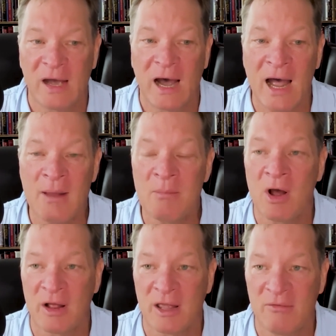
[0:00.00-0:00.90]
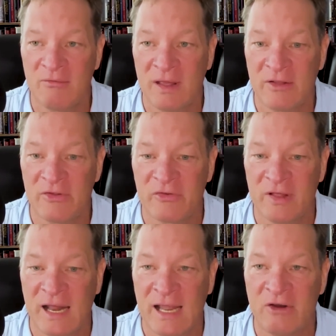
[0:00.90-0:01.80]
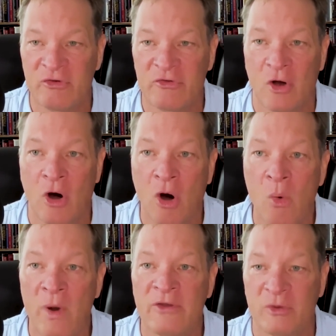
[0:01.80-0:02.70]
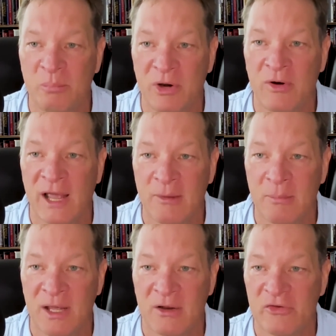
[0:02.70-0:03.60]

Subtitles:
I am not convinced that angels always appear like men.